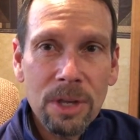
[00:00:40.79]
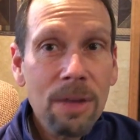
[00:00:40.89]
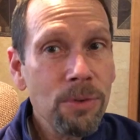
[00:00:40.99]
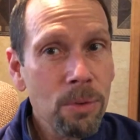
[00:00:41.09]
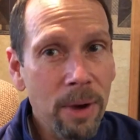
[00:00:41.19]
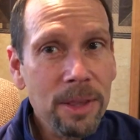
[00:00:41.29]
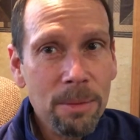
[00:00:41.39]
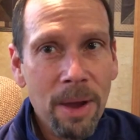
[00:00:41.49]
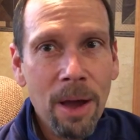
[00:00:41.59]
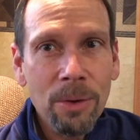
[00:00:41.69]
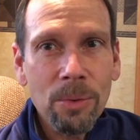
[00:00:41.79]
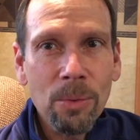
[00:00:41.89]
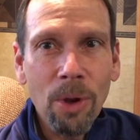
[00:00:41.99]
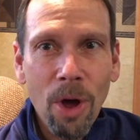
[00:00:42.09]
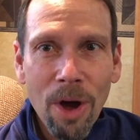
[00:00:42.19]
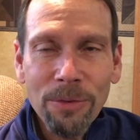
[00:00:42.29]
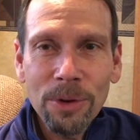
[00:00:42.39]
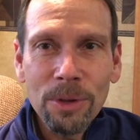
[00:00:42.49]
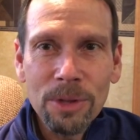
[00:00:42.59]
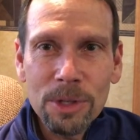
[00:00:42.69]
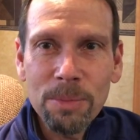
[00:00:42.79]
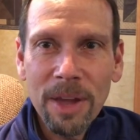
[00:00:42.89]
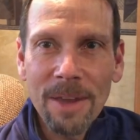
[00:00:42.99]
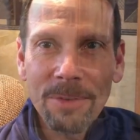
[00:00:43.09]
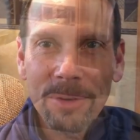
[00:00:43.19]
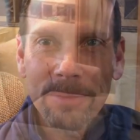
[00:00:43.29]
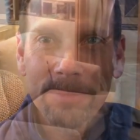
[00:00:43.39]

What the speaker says: if you wait them out, will offer you this behavior.